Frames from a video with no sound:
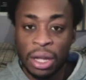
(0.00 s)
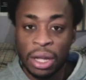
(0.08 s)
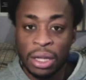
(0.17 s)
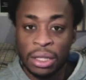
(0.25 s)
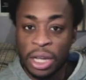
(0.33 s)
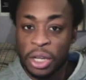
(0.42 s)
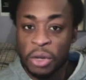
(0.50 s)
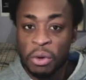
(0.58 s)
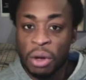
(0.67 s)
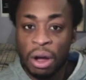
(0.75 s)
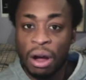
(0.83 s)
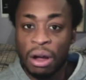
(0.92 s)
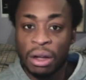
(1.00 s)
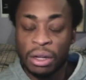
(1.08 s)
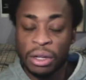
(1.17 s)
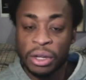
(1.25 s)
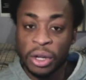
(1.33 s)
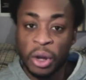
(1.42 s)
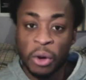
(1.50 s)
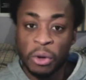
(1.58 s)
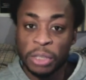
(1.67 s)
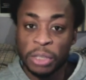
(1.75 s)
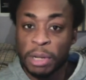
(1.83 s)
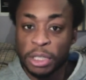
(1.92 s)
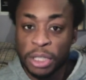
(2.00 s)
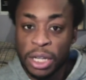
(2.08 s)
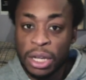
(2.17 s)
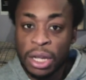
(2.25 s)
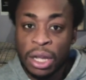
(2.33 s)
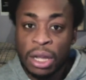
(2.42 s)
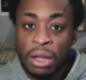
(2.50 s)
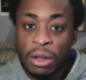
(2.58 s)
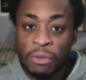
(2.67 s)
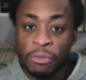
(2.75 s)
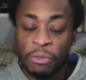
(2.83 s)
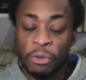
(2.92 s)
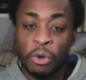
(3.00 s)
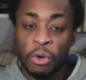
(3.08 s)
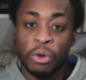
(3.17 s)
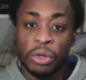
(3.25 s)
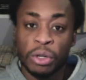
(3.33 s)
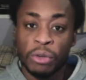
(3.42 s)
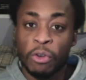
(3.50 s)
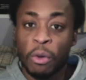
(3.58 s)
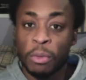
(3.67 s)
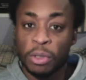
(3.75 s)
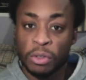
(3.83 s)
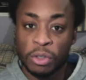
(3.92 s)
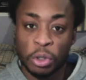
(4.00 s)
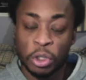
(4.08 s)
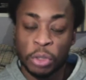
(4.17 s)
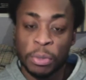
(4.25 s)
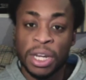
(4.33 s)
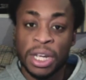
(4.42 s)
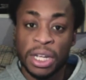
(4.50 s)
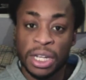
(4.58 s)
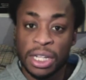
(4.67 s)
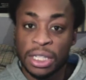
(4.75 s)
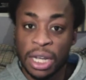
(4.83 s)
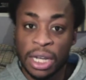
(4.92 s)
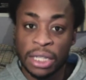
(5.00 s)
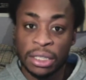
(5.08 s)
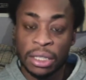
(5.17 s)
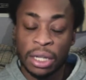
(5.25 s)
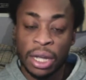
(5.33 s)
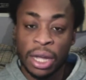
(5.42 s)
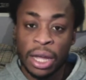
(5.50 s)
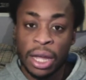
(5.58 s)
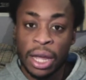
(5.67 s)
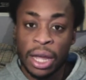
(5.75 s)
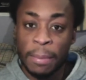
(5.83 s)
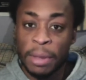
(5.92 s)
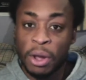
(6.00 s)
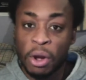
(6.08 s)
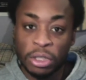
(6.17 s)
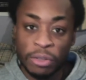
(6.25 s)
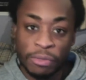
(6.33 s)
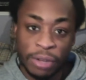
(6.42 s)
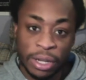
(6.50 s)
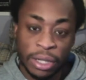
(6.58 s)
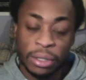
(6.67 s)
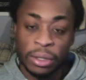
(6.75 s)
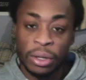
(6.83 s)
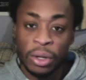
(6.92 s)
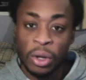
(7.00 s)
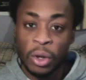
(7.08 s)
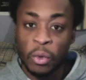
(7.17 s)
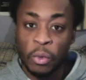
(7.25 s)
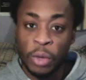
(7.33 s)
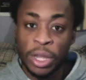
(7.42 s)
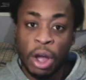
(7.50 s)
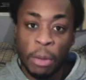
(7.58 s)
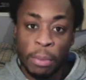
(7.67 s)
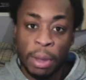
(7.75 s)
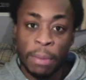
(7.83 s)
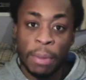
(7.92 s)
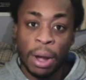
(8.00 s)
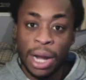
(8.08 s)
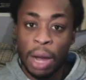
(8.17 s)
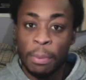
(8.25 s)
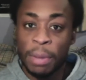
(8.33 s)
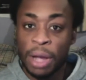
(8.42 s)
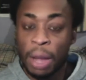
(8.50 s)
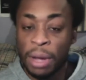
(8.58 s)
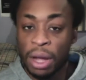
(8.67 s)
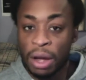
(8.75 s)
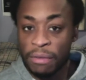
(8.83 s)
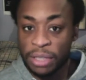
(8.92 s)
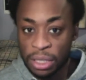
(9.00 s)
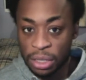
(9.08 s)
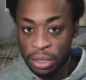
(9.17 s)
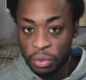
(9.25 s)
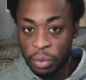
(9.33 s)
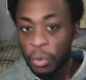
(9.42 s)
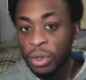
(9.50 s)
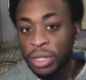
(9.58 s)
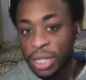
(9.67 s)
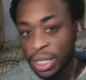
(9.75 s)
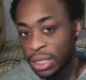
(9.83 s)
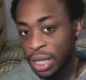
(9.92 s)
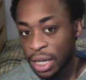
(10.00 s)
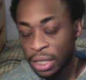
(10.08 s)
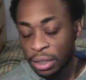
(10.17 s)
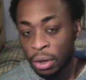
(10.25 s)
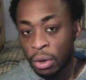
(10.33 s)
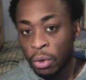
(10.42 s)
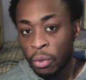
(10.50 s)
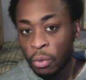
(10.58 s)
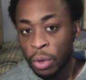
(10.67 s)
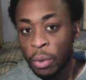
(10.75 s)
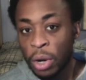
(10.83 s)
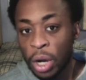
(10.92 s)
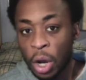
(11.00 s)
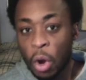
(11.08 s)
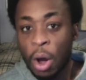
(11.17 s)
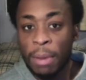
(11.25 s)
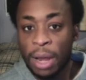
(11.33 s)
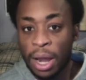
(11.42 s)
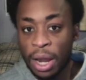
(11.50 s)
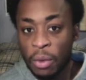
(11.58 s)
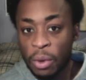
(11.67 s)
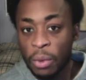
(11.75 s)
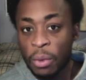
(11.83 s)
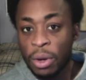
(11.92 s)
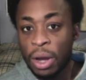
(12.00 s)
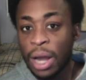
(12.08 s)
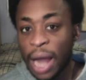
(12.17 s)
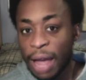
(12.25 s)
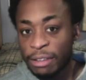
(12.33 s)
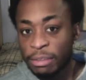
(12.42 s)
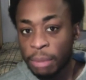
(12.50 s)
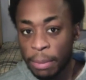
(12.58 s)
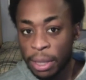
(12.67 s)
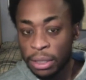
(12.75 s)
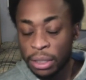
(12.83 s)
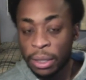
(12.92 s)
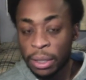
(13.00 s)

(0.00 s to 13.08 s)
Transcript: their new car, you know, especially through the forms of social media these days. And because of it, we young people are now becoming covetous. We want these things. We want to go up the ladder. We want our lives to be better.